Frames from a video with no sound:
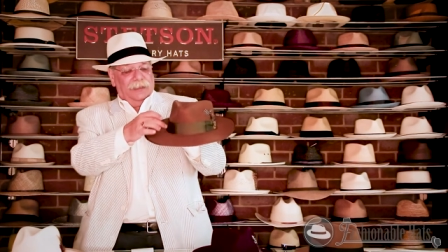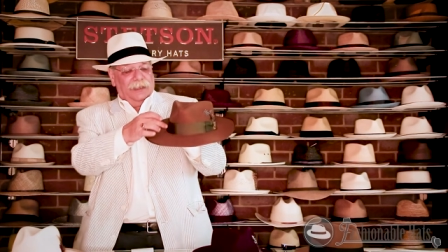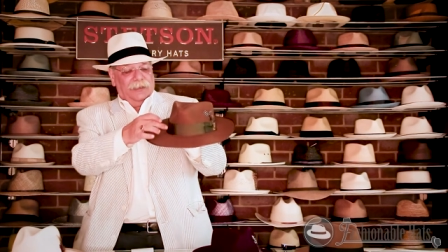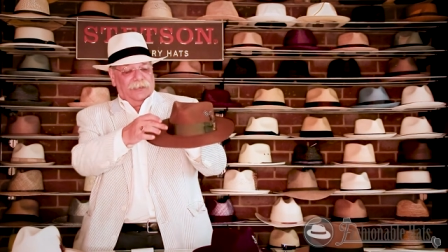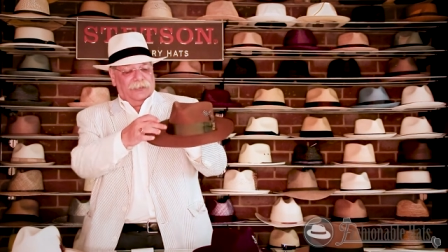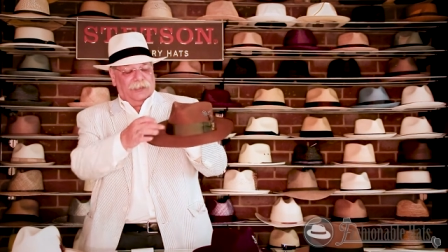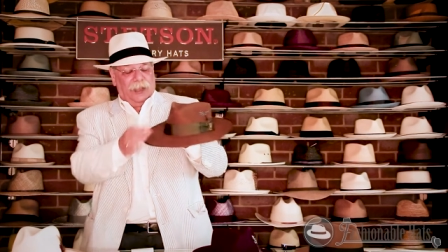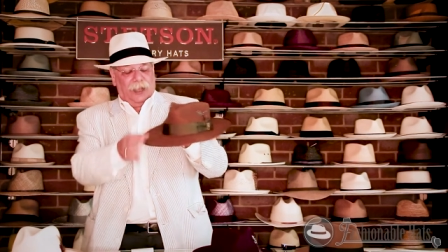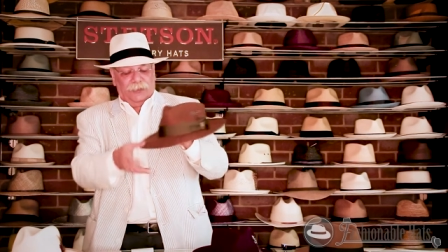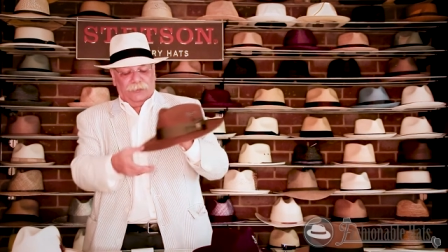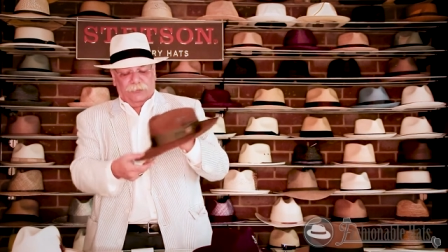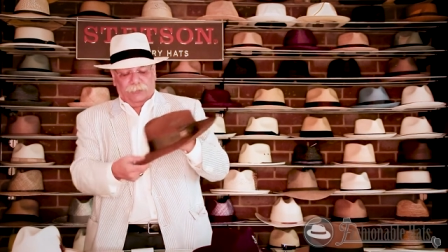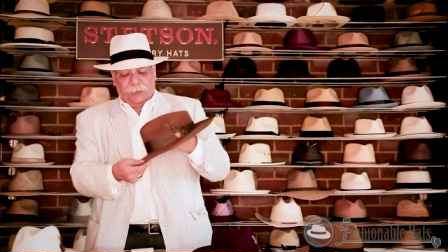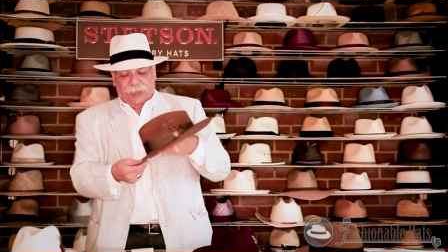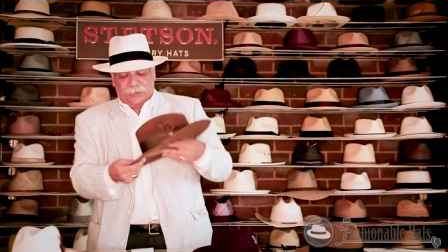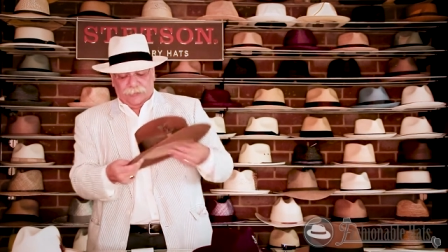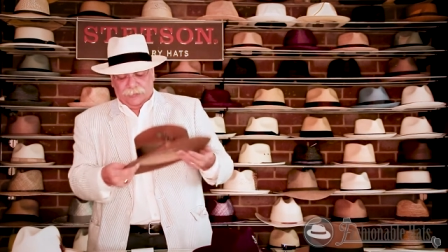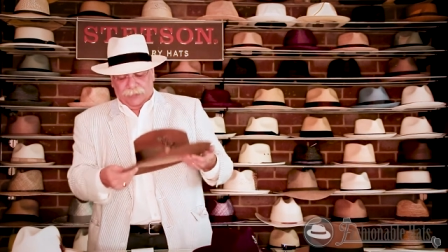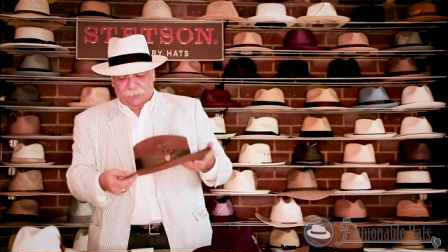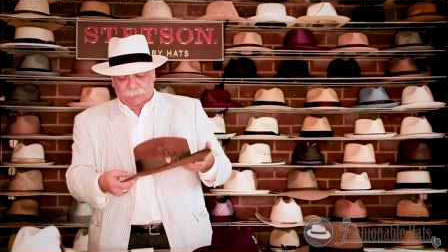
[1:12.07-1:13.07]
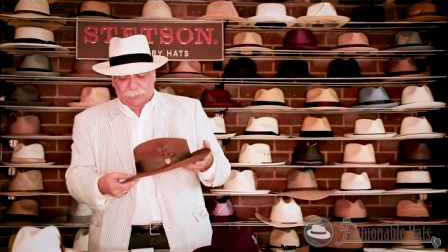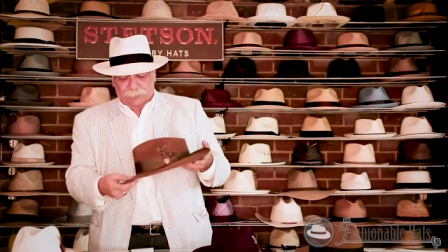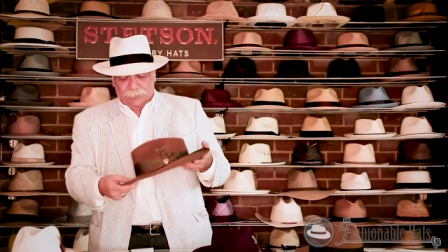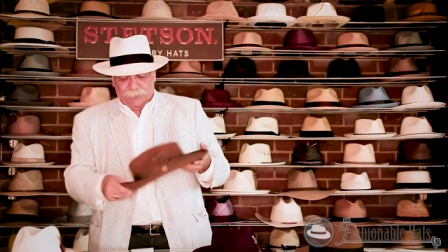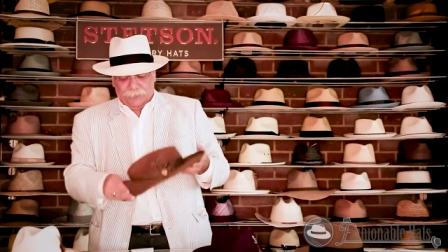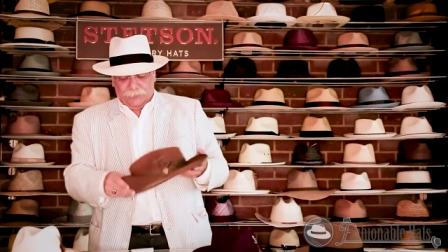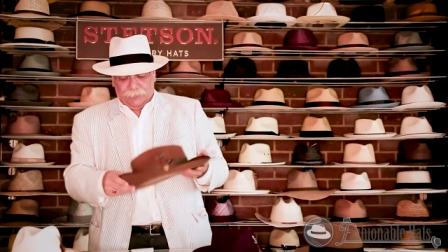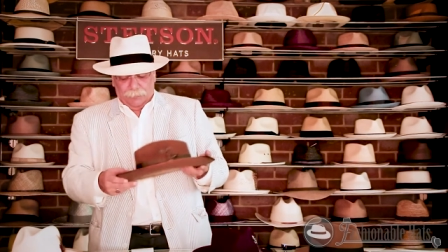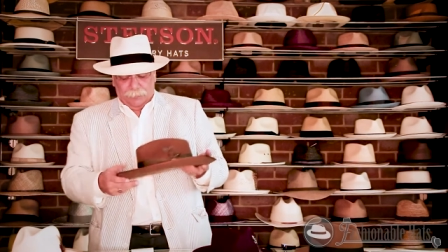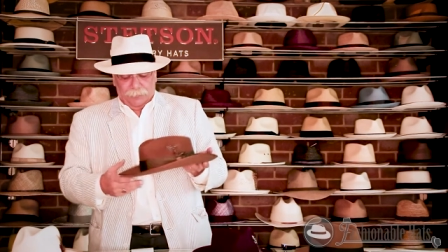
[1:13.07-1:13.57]
Nice contrasting
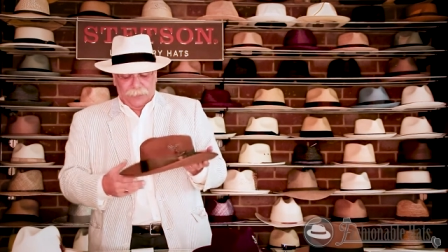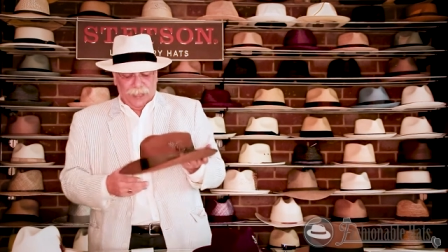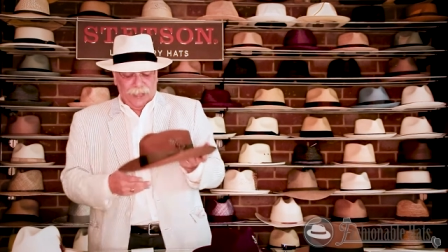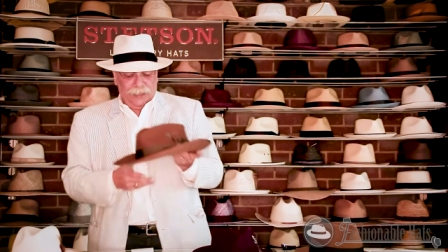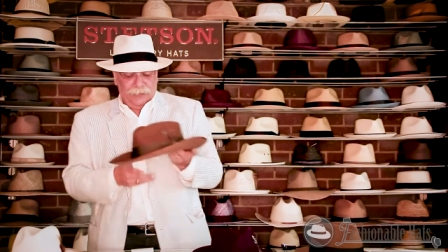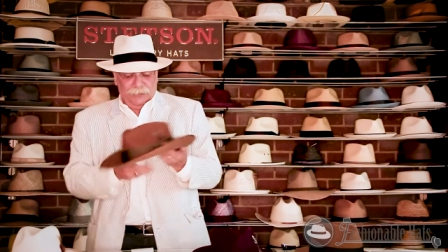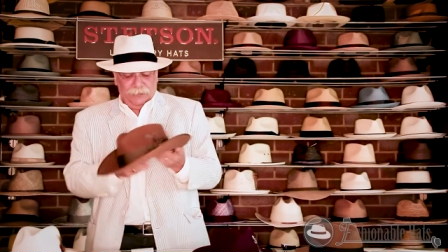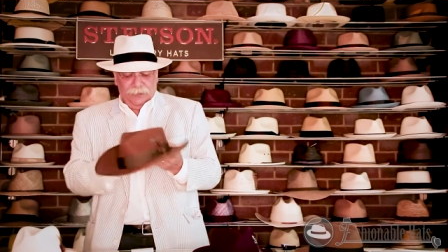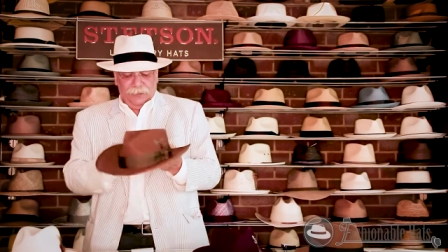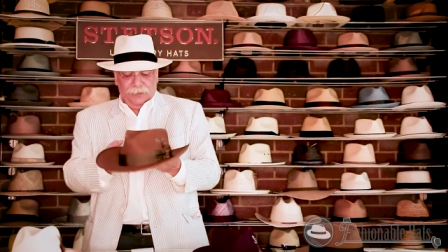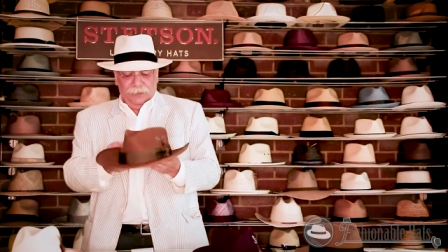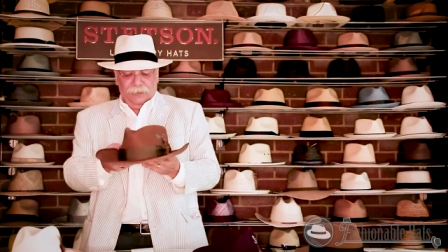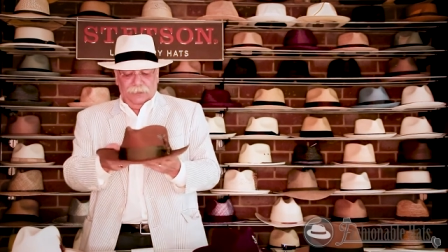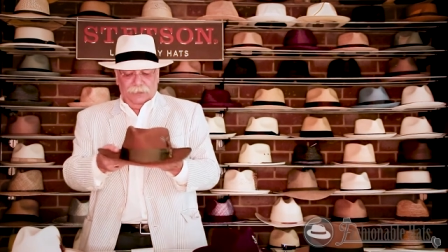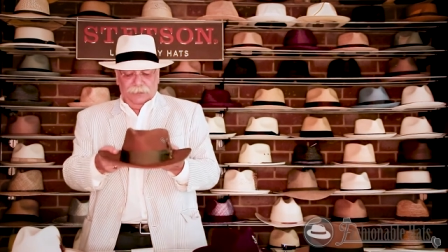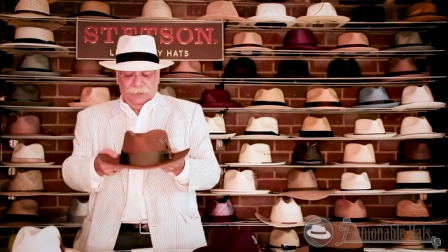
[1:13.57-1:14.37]
band there.